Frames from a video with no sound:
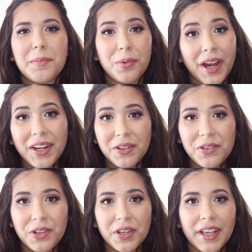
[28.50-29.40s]

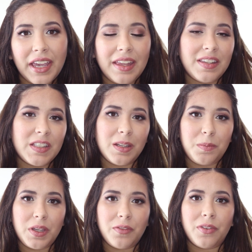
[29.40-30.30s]
bridal look, and this
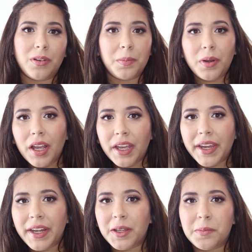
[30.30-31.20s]
could be for a
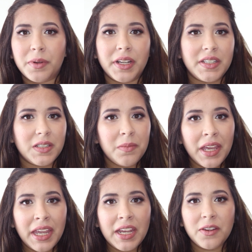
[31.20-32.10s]
bride, a
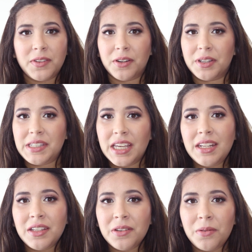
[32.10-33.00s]
bridesmaid, if you're
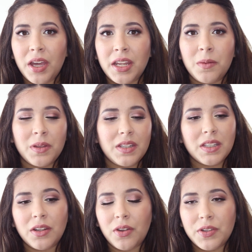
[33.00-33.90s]
attending a wedding, but this
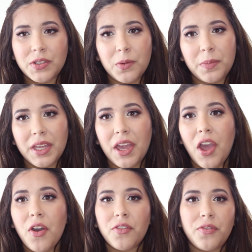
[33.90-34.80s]
can also be
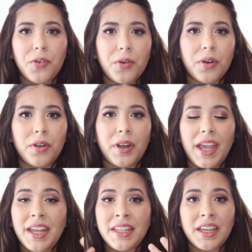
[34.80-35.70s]
for
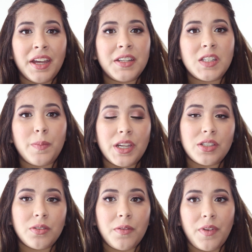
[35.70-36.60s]
any kind of
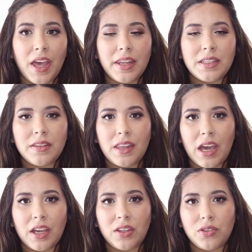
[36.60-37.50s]
special event
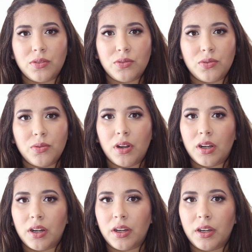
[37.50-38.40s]
that you
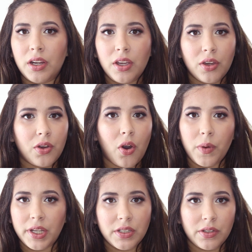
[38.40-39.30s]
are
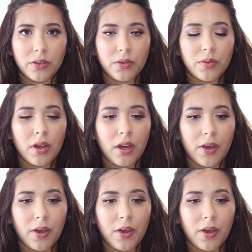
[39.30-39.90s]
going to.